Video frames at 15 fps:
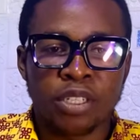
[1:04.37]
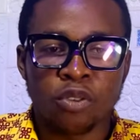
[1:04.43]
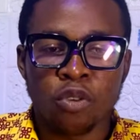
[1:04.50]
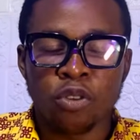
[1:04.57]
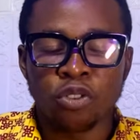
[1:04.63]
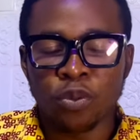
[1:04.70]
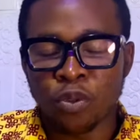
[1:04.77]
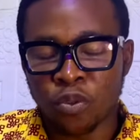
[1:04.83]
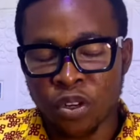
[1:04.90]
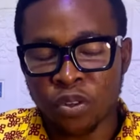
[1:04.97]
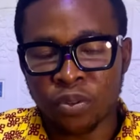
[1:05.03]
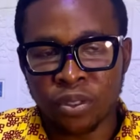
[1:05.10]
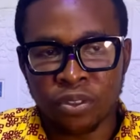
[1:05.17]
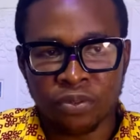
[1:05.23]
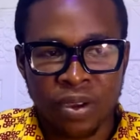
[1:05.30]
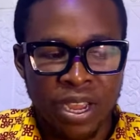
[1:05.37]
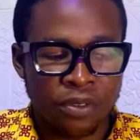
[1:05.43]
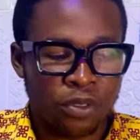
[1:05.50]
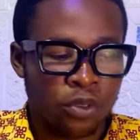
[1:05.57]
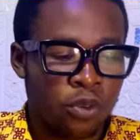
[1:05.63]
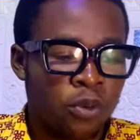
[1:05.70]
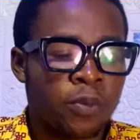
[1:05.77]
going to be 2025.
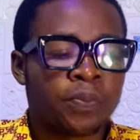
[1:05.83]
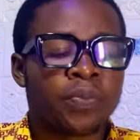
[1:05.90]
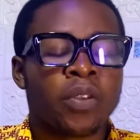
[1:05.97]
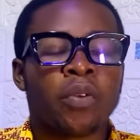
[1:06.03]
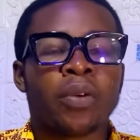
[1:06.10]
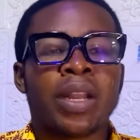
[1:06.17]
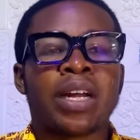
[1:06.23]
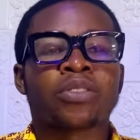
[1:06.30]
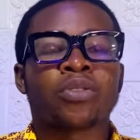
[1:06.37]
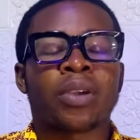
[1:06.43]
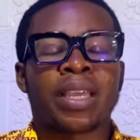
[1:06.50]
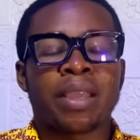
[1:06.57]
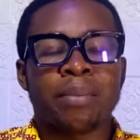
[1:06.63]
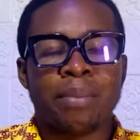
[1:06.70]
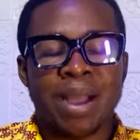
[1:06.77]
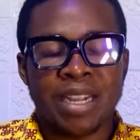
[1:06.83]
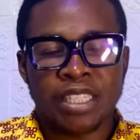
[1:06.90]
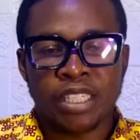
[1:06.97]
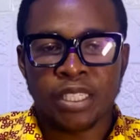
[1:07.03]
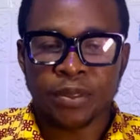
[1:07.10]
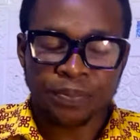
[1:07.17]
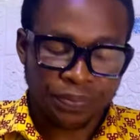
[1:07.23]
So without talking
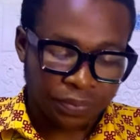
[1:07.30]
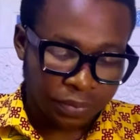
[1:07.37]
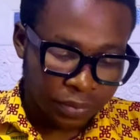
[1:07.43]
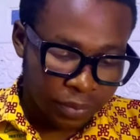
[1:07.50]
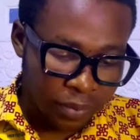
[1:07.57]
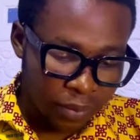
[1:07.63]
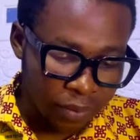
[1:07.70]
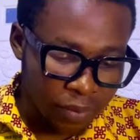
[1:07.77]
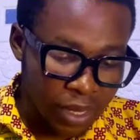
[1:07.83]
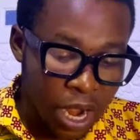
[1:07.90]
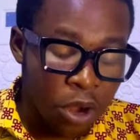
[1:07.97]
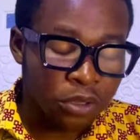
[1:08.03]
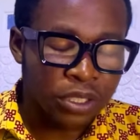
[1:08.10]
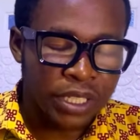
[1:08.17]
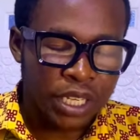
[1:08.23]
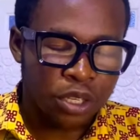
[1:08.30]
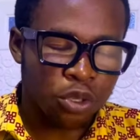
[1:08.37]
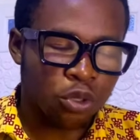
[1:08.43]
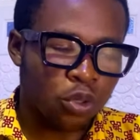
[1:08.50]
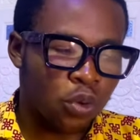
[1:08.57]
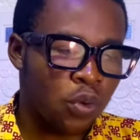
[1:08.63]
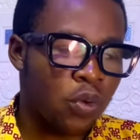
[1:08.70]
much, I want to take you
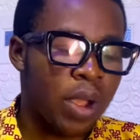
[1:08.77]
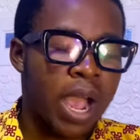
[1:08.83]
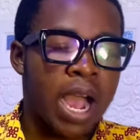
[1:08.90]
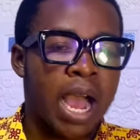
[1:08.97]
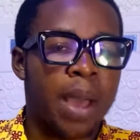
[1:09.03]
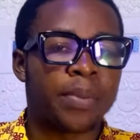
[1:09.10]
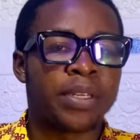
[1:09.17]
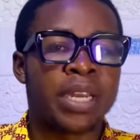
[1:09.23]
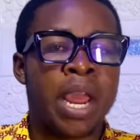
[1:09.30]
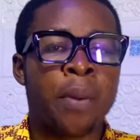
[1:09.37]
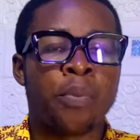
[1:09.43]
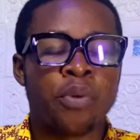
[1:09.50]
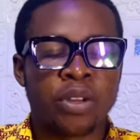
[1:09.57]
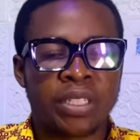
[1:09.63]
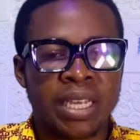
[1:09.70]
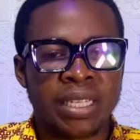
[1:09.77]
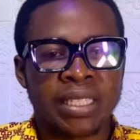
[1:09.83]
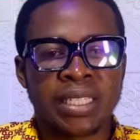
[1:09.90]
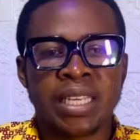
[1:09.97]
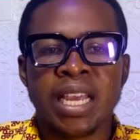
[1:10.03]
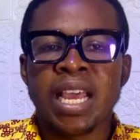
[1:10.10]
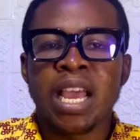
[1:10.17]
through in the
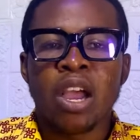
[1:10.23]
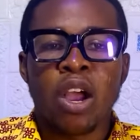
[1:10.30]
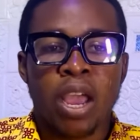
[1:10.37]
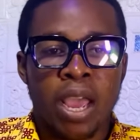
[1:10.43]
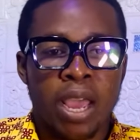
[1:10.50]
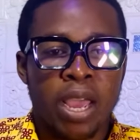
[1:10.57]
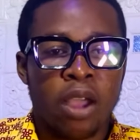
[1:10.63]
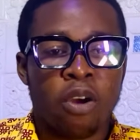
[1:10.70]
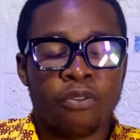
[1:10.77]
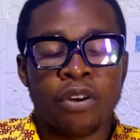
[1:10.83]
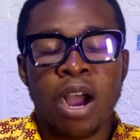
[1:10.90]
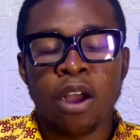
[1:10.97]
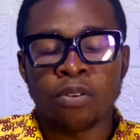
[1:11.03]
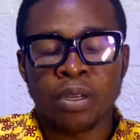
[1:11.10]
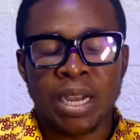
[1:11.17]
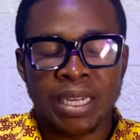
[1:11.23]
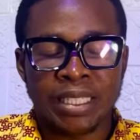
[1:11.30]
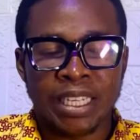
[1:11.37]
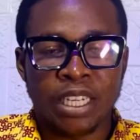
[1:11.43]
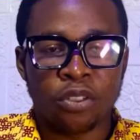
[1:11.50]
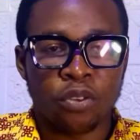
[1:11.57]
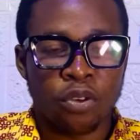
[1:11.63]
process of how you can
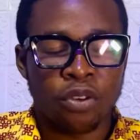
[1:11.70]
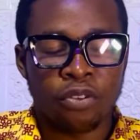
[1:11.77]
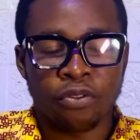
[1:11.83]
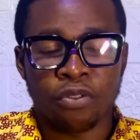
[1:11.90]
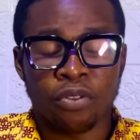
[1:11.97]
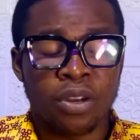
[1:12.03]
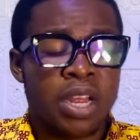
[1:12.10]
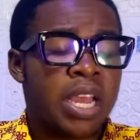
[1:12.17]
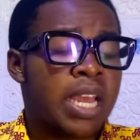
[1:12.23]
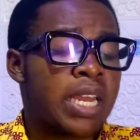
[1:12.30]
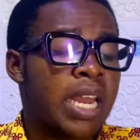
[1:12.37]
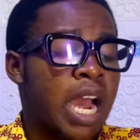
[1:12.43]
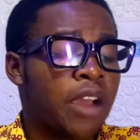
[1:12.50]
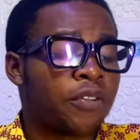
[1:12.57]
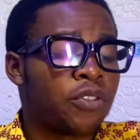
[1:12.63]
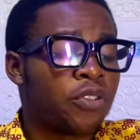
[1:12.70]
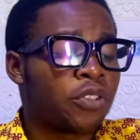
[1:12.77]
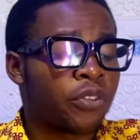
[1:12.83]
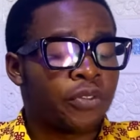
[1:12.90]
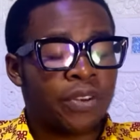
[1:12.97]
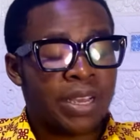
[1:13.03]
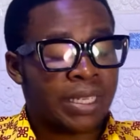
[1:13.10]
check it on your phone. Now, if this is
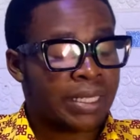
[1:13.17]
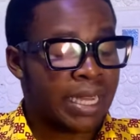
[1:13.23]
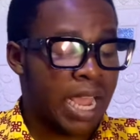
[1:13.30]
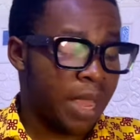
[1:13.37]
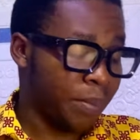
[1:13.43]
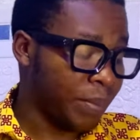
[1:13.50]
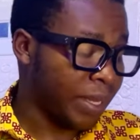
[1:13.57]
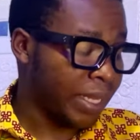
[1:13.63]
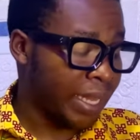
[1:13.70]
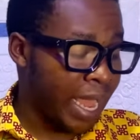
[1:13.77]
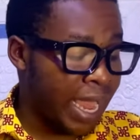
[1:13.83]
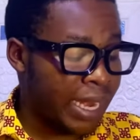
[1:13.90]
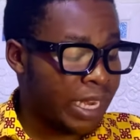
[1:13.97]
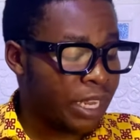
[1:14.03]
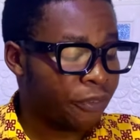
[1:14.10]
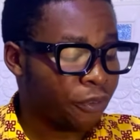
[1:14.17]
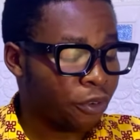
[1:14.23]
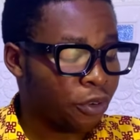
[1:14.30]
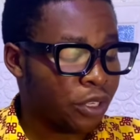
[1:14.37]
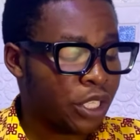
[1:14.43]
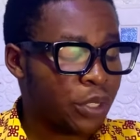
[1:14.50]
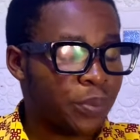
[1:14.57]
your first time, kindly
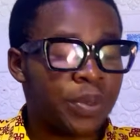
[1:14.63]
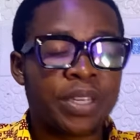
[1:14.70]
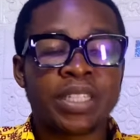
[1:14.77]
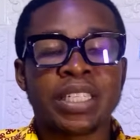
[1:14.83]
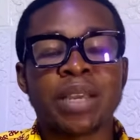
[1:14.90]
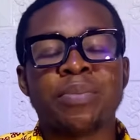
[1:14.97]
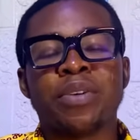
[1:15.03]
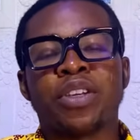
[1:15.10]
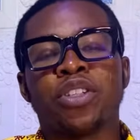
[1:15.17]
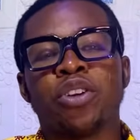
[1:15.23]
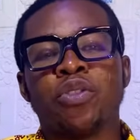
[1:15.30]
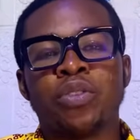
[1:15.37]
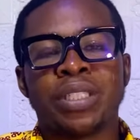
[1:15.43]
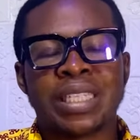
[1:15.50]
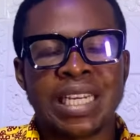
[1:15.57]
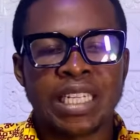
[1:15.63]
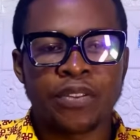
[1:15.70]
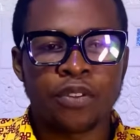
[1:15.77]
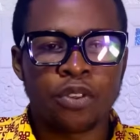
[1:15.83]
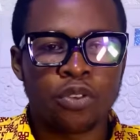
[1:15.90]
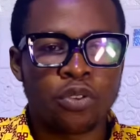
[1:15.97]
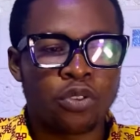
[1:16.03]
follow this page and make sure you share this
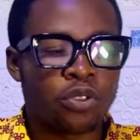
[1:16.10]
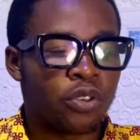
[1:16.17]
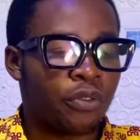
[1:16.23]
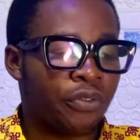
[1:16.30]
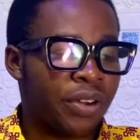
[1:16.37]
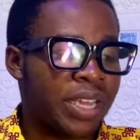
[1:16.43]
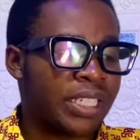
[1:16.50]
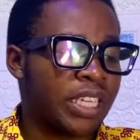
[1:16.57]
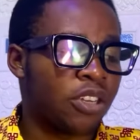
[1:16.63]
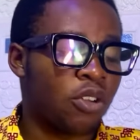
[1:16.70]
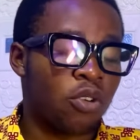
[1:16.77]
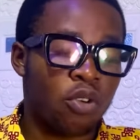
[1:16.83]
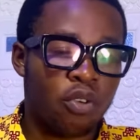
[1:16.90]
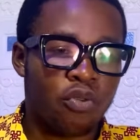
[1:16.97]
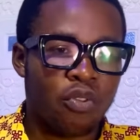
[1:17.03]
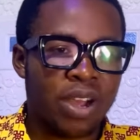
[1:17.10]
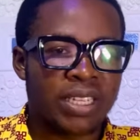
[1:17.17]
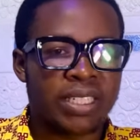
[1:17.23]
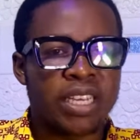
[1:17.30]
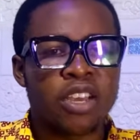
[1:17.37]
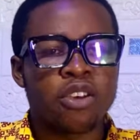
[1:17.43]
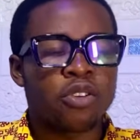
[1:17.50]
video to your friends and your loved
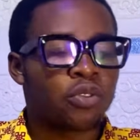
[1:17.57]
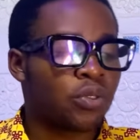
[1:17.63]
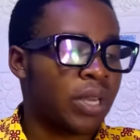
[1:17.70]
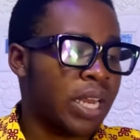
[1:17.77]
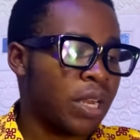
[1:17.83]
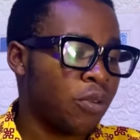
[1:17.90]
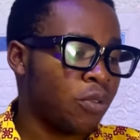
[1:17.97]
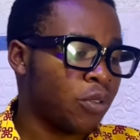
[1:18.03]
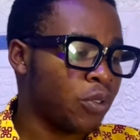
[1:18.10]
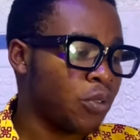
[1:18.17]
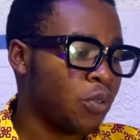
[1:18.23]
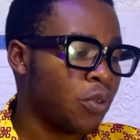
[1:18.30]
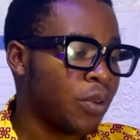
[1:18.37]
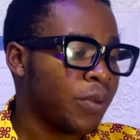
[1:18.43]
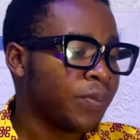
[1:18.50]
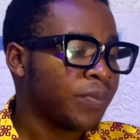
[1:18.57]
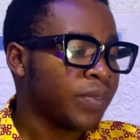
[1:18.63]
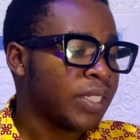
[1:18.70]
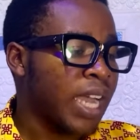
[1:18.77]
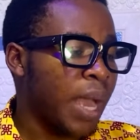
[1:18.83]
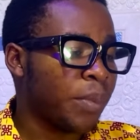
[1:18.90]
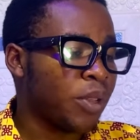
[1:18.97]
ones so that they also
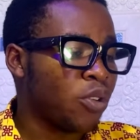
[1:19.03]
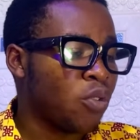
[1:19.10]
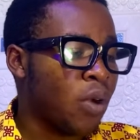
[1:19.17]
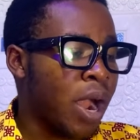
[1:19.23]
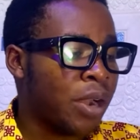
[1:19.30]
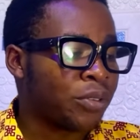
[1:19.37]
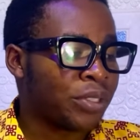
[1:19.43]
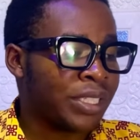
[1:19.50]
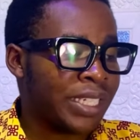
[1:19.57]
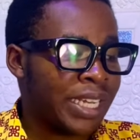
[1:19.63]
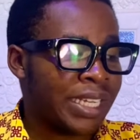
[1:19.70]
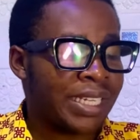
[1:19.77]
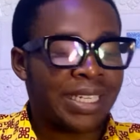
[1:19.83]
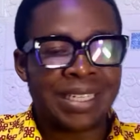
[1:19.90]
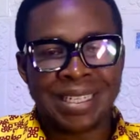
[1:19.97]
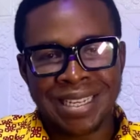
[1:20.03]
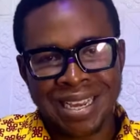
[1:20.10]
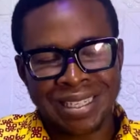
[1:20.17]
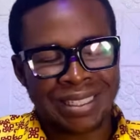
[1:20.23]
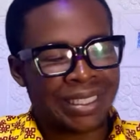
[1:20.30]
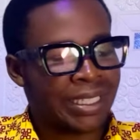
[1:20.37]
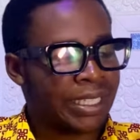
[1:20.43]
know how to check
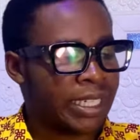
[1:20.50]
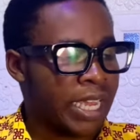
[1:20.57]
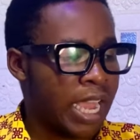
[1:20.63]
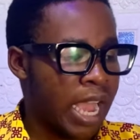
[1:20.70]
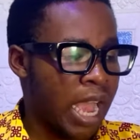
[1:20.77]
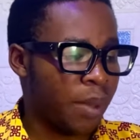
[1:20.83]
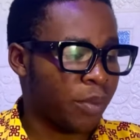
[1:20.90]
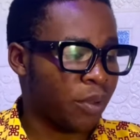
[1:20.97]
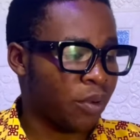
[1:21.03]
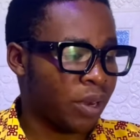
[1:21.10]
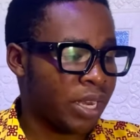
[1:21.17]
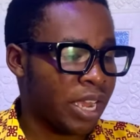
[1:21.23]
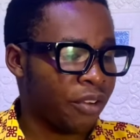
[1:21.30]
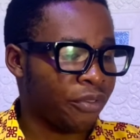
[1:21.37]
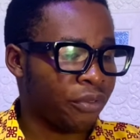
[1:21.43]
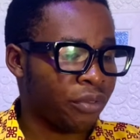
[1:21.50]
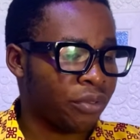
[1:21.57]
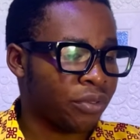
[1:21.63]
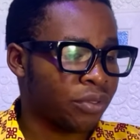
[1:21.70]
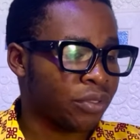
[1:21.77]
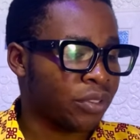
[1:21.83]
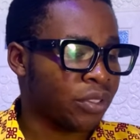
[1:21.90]
DS on their
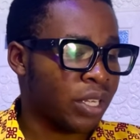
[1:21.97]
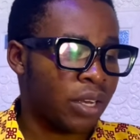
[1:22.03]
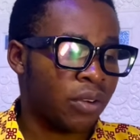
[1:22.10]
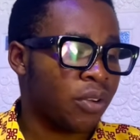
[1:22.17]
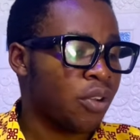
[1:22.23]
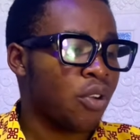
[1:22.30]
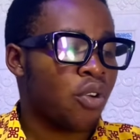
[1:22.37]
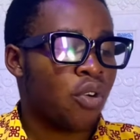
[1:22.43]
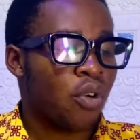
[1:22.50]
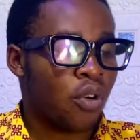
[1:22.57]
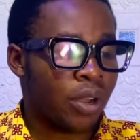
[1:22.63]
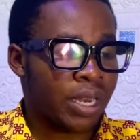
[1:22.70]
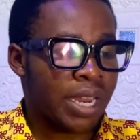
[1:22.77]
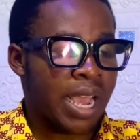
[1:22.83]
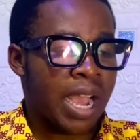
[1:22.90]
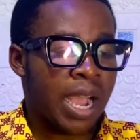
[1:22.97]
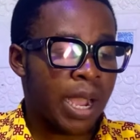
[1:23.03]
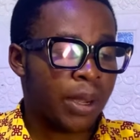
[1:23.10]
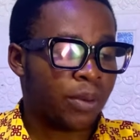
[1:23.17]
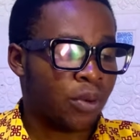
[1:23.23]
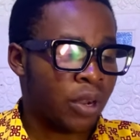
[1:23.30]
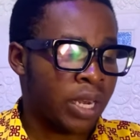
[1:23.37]
phones and on
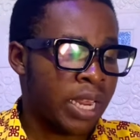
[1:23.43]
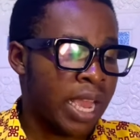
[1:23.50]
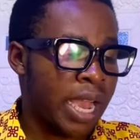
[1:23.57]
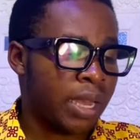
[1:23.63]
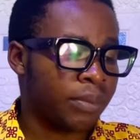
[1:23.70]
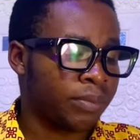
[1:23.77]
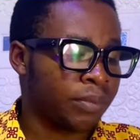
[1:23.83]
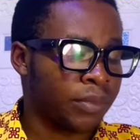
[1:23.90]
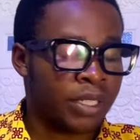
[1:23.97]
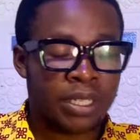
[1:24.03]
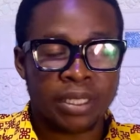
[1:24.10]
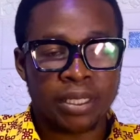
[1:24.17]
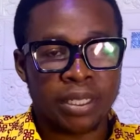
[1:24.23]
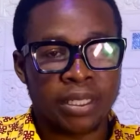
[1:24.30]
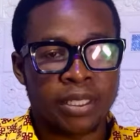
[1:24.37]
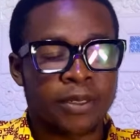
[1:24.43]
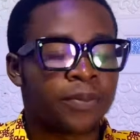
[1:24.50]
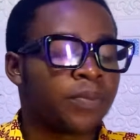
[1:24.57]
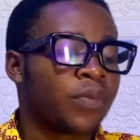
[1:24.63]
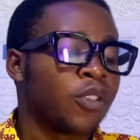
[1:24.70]
their distance.